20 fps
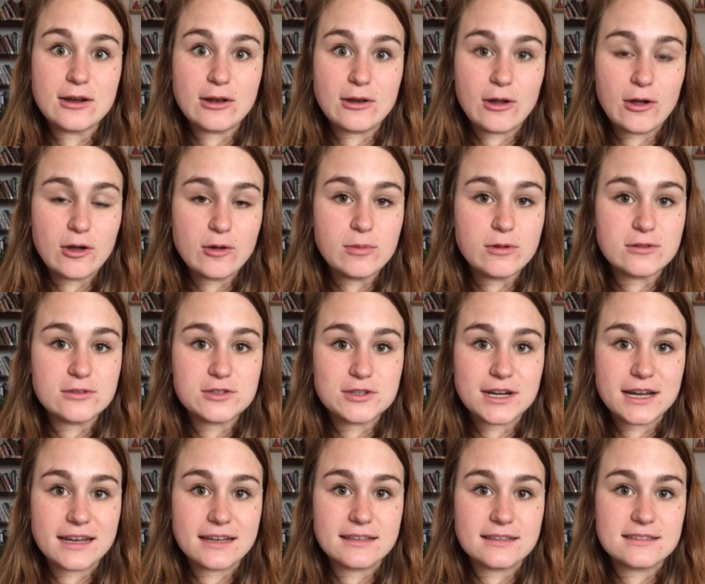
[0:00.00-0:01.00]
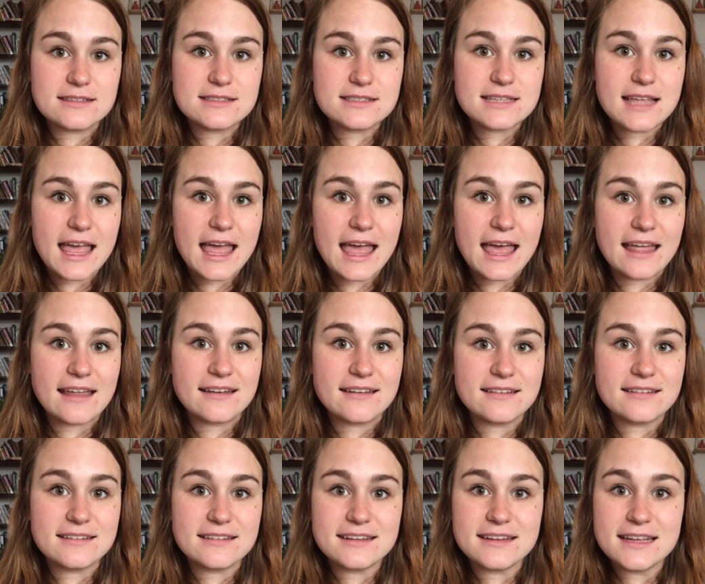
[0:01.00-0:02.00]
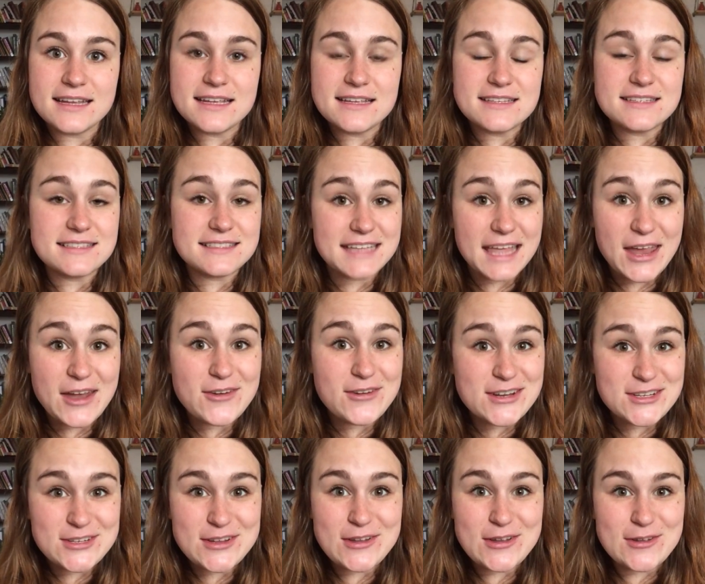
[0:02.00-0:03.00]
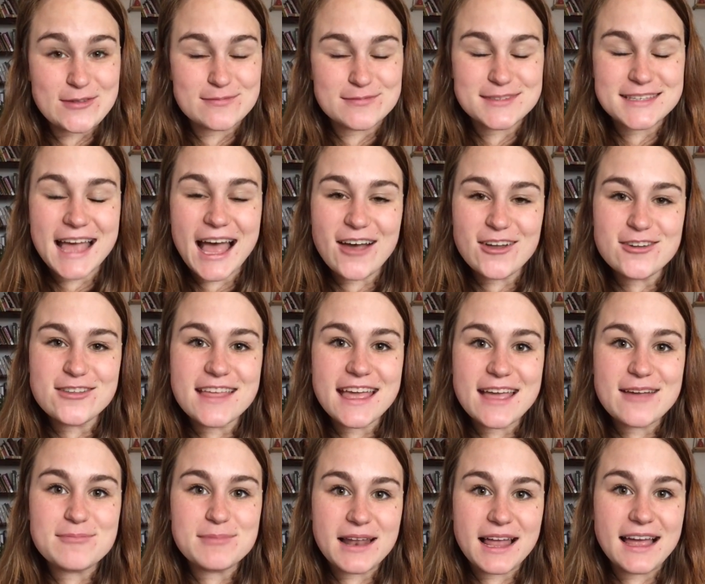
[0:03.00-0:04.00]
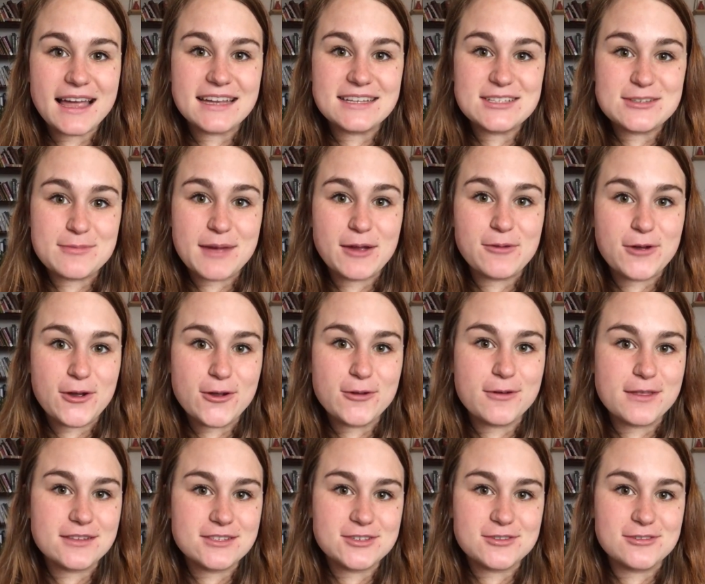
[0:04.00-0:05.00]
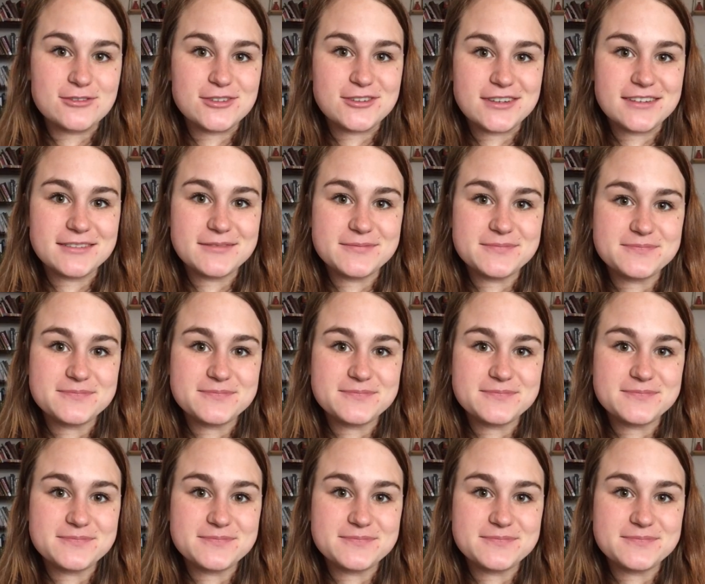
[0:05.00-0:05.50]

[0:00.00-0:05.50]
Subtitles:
global trends and scary terms, how do they apply to my work with children?